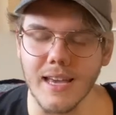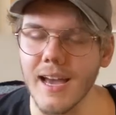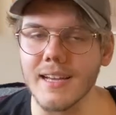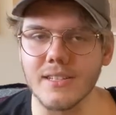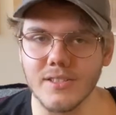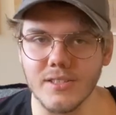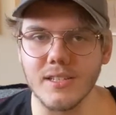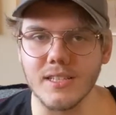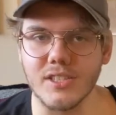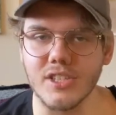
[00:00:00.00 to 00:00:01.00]
Yeah, it's,
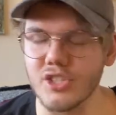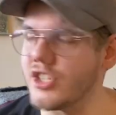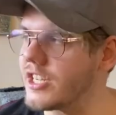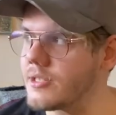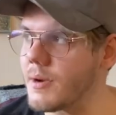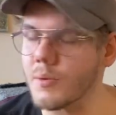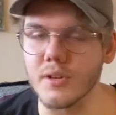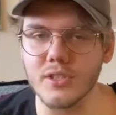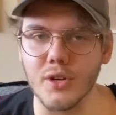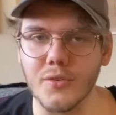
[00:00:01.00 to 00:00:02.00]
it's, it's changed my
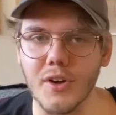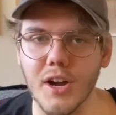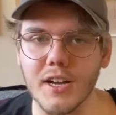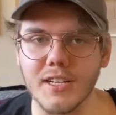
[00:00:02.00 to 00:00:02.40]
world so far.